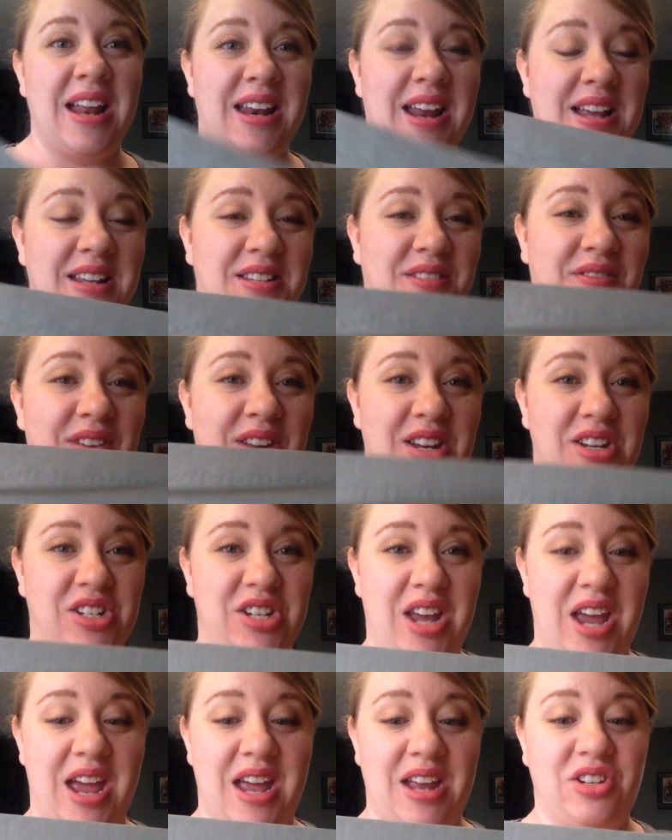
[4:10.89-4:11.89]
Nice
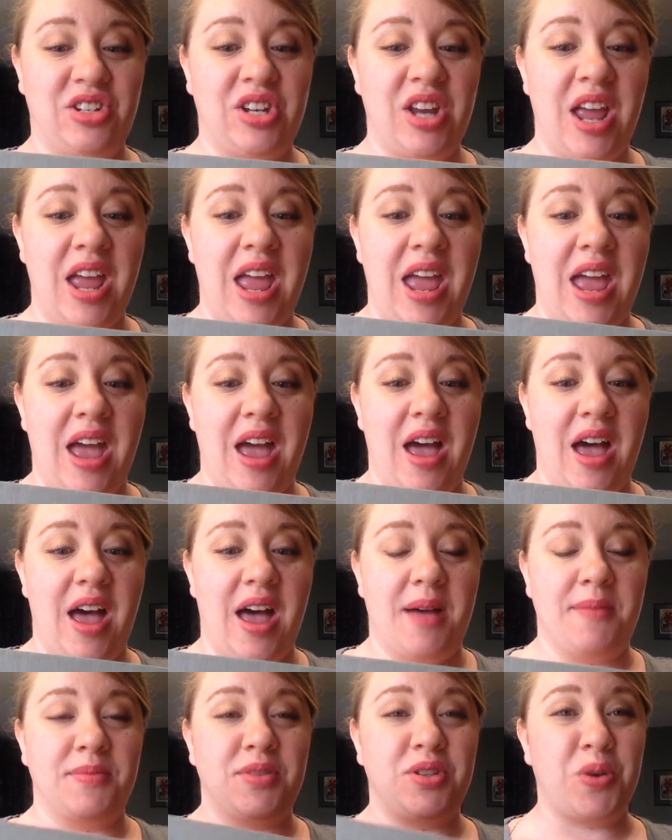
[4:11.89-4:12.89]
finished edge.
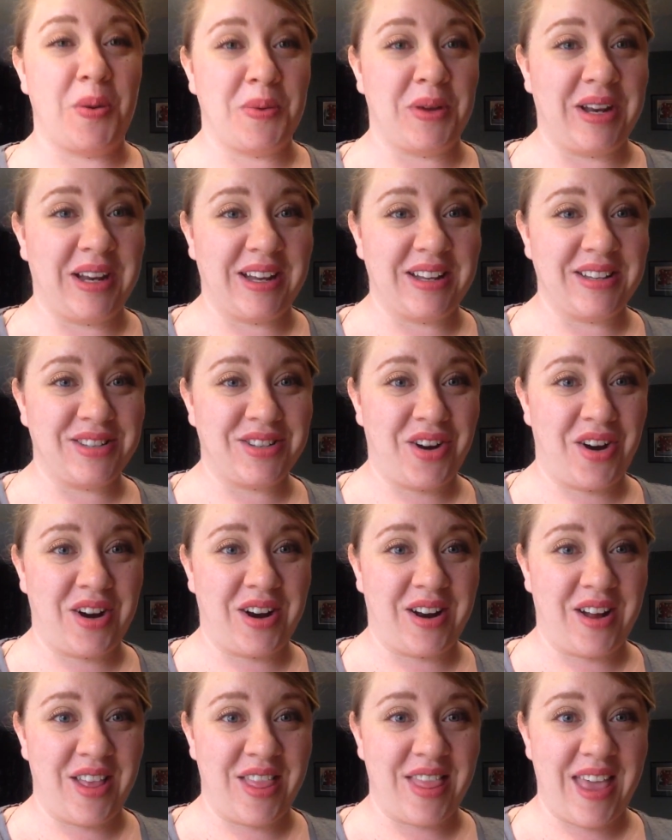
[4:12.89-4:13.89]
So I'm going to get
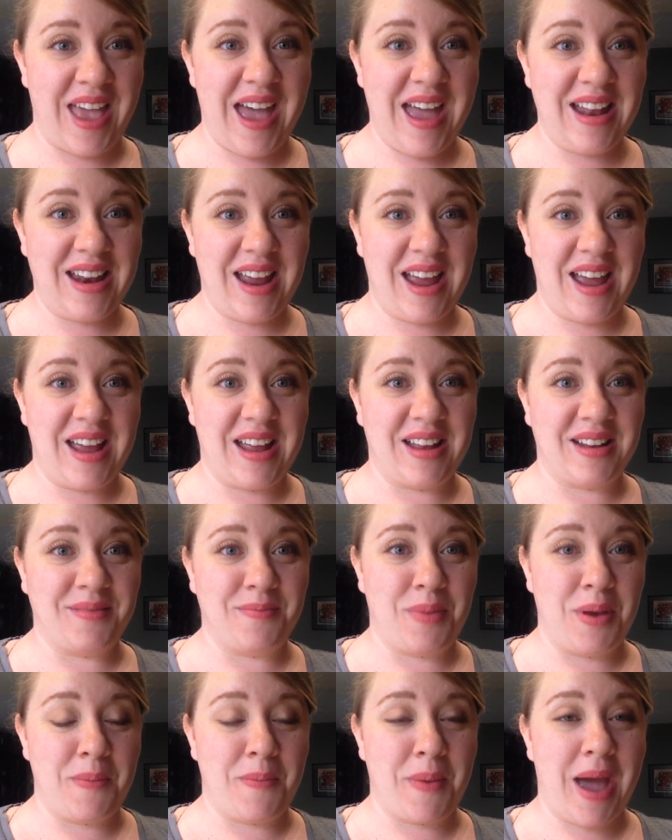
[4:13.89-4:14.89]
started on that
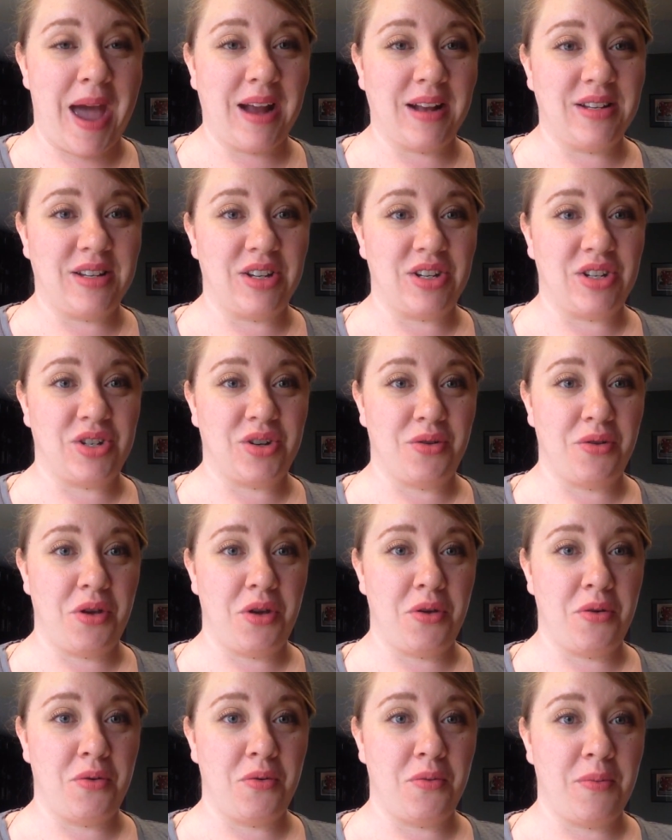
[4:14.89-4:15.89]
and be back to show
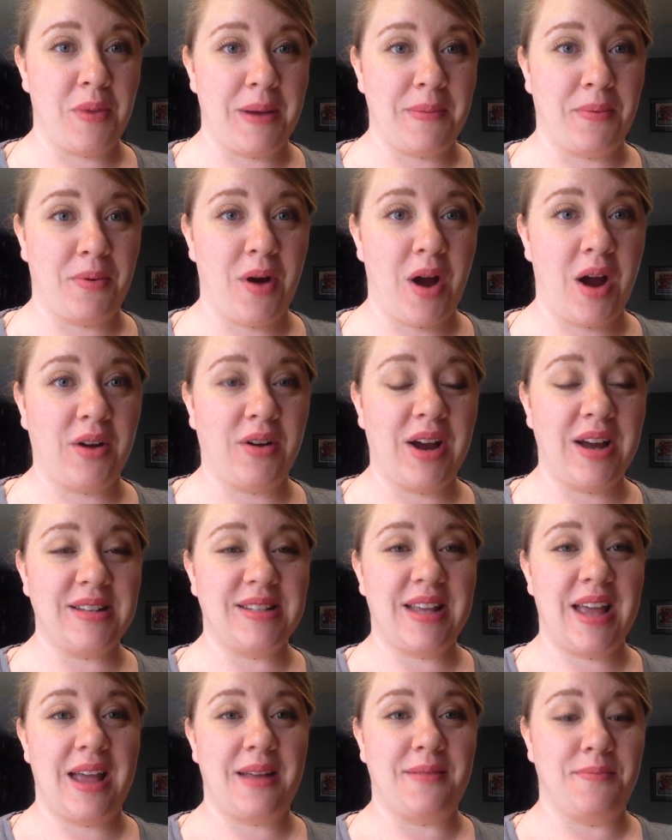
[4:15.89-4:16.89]
you my
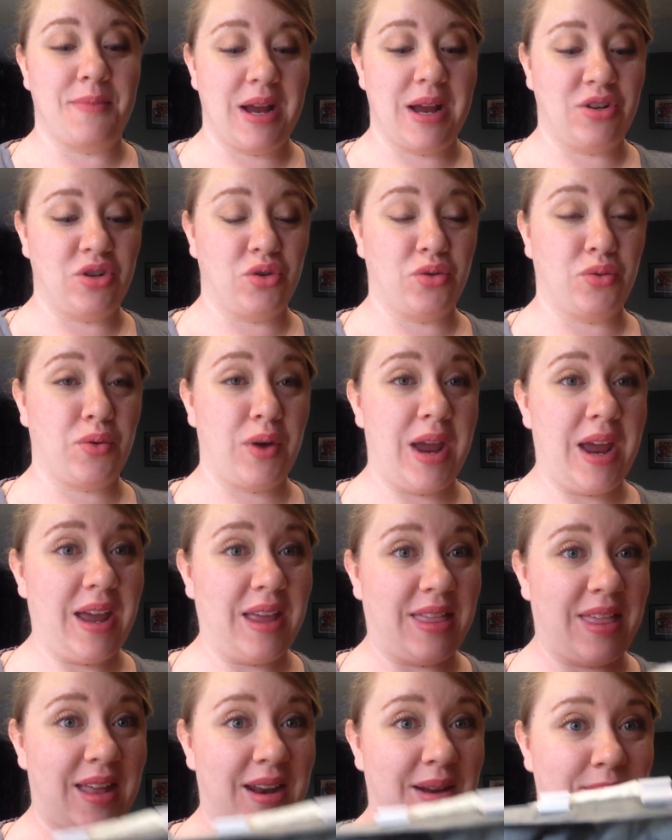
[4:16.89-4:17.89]
progress and my
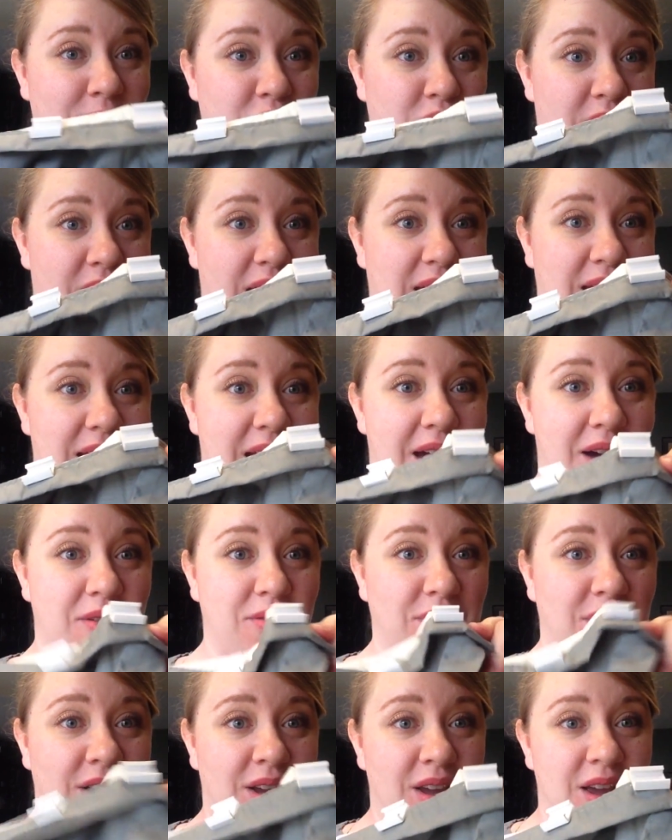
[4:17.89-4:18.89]
trick that I'm trying
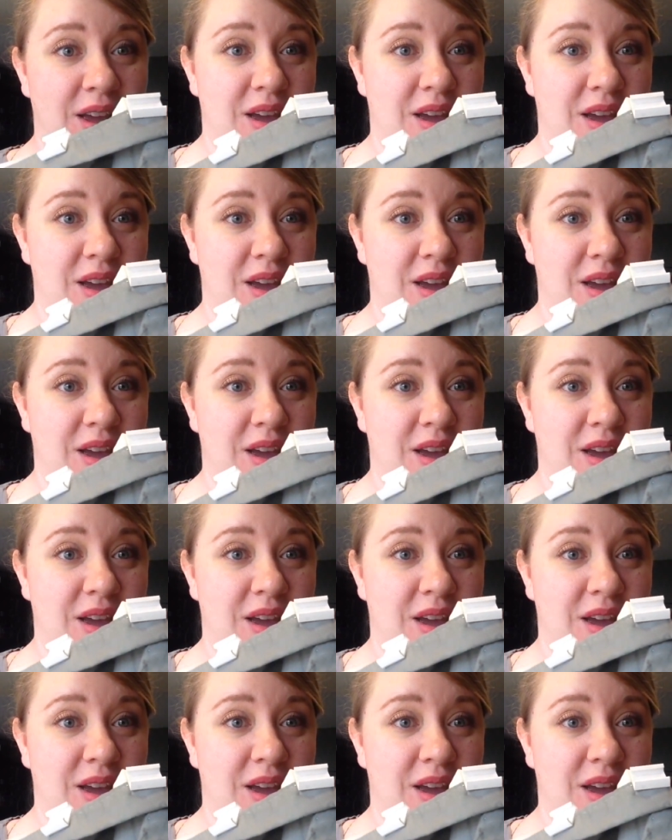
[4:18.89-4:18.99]
out